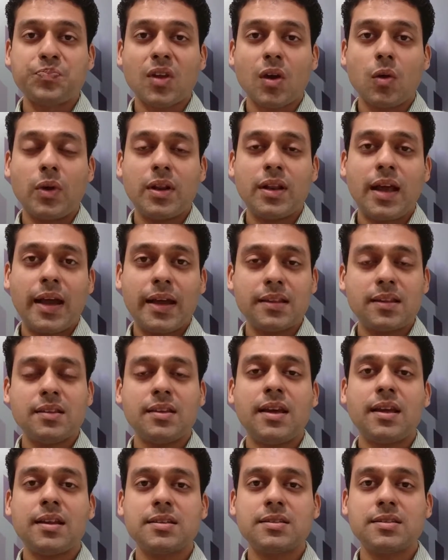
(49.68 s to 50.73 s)
When either
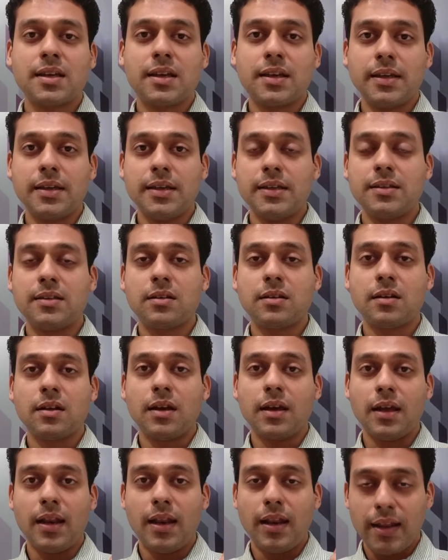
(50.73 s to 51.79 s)
there is either
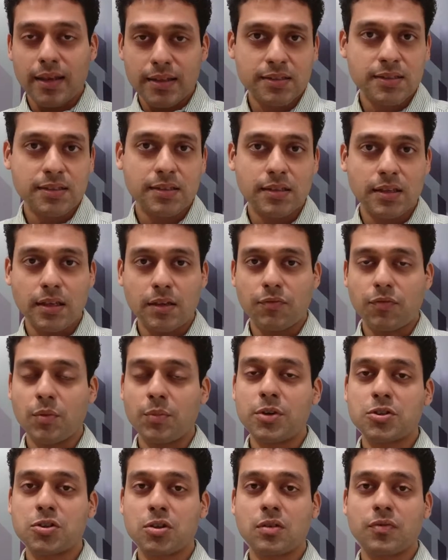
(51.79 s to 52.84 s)
less
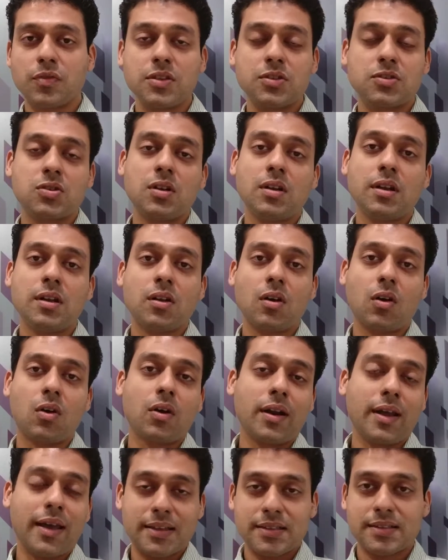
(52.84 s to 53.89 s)
formation of insulin or
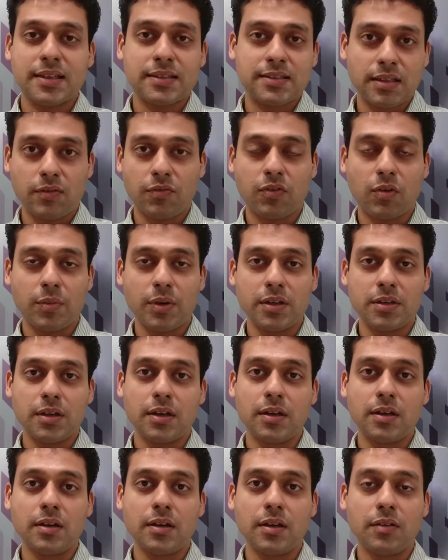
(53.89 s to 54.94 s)
excess
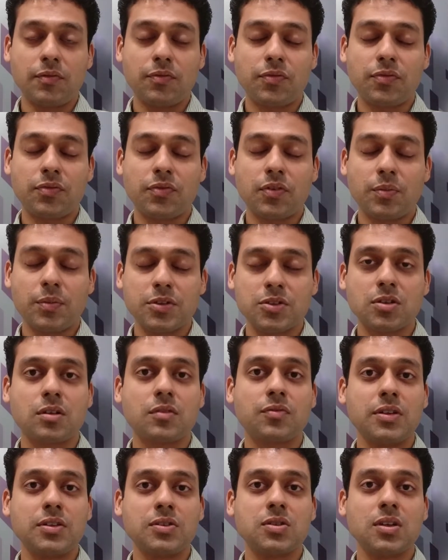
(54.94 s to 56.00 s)
formation of
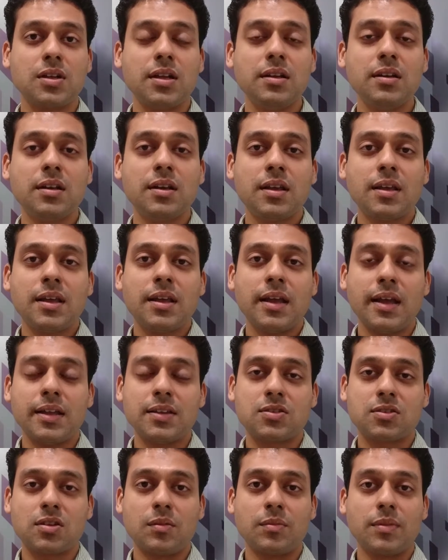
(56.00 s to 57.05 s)
insulin, it's
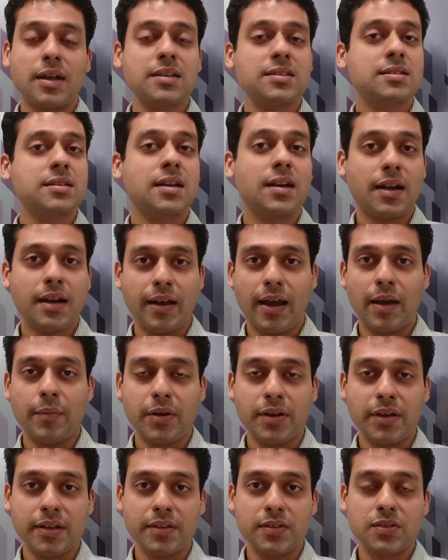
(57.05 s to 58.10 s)
termed as
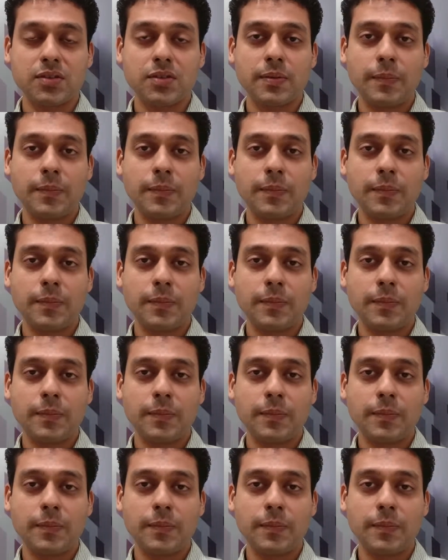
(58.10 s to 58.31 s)
diabetes.